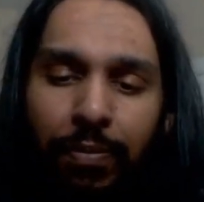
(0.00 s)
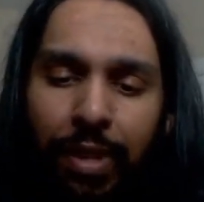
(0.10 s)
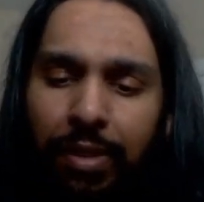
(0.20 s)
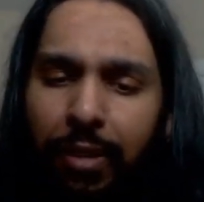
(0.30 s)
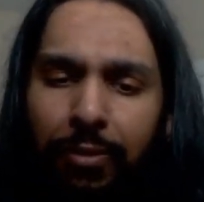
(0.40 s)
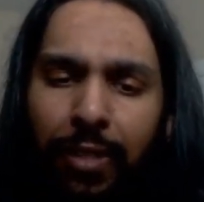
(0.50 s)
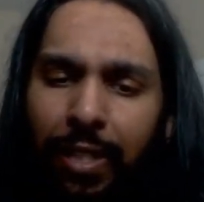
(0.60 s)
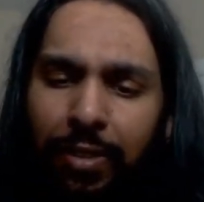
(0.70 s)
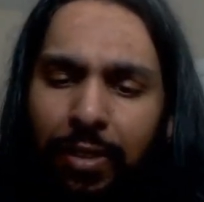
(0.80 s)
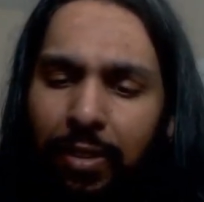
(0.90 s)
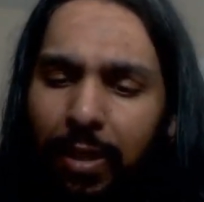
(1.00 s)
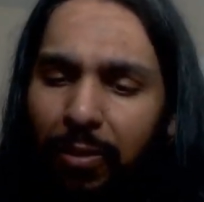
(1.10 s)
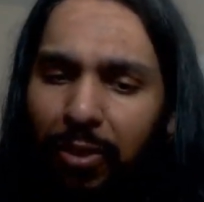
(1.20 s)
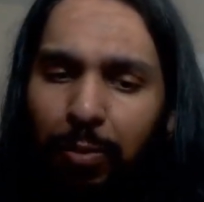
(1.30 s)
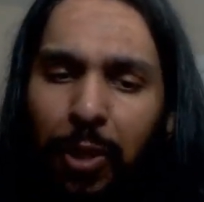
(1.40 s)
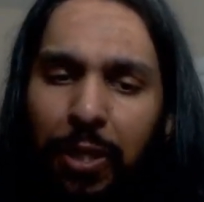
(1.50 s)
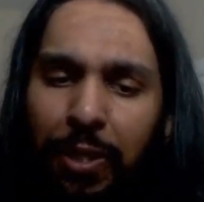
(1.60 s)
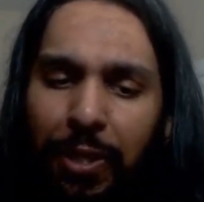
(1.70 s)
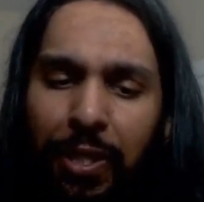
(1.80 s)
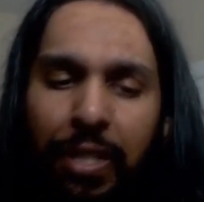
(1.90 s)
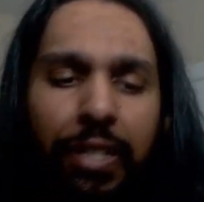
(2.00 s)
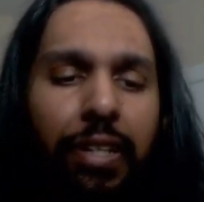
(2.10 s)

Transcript: this definitely doesn't seem small at all.